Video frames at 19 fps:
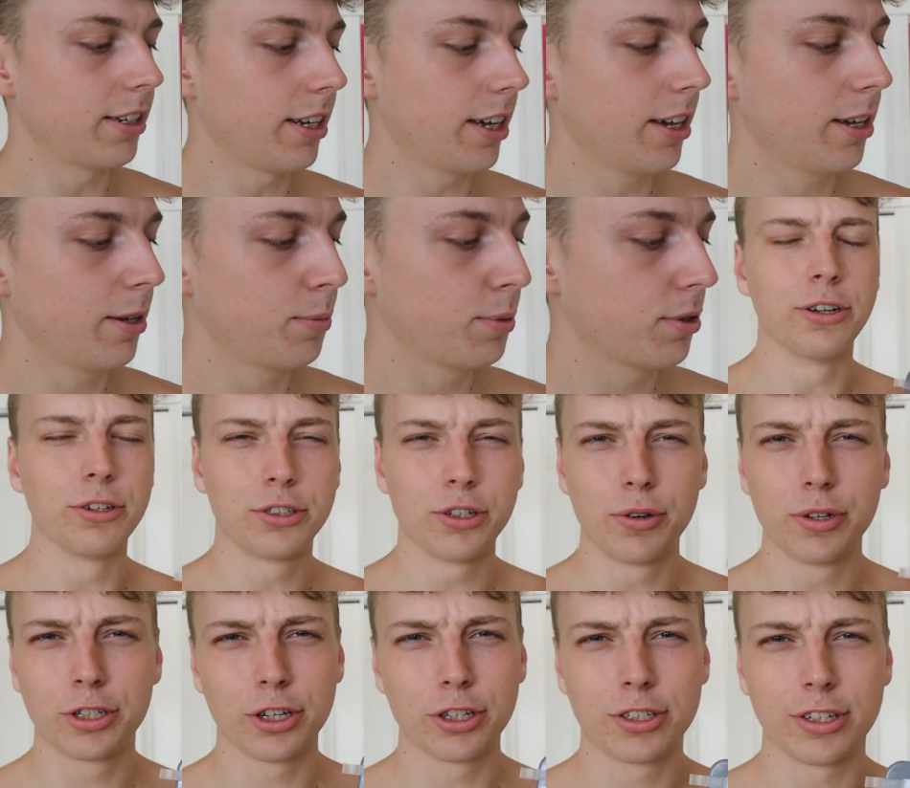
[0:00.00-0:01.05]
and abs. You know, it's
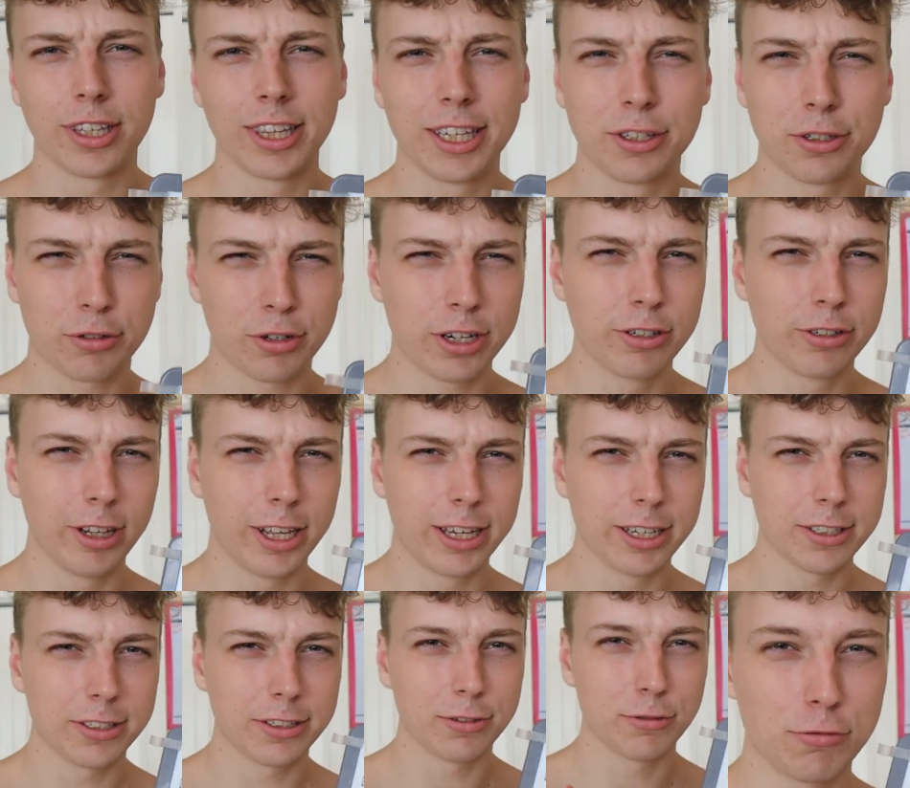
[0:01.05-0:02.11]
always good to at least train your
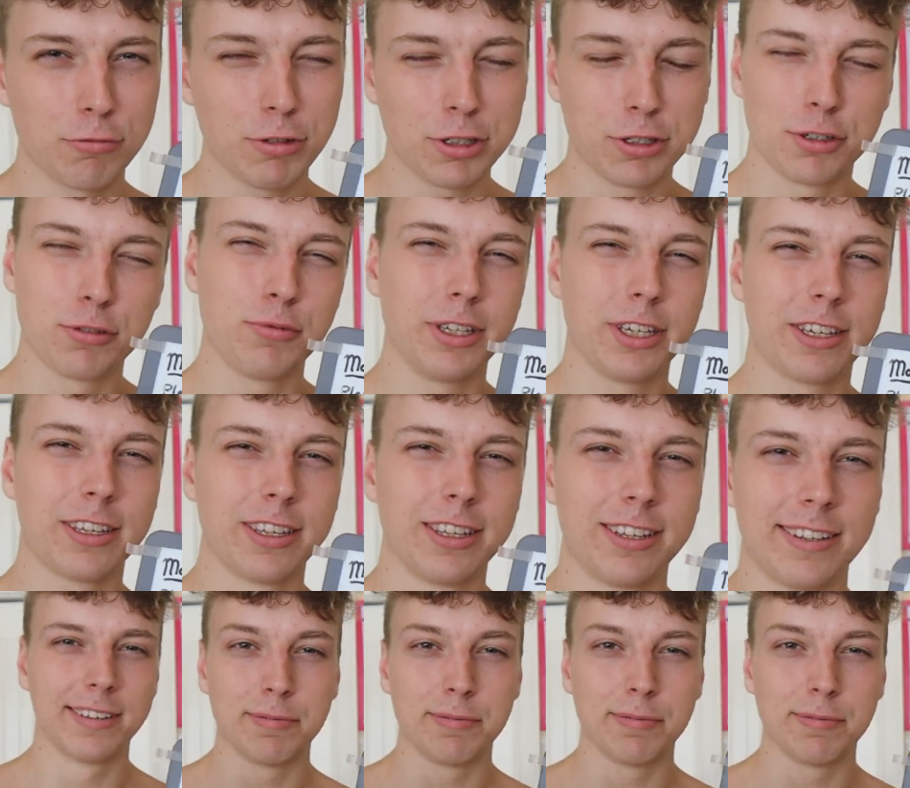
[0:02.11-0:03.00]
legs once a week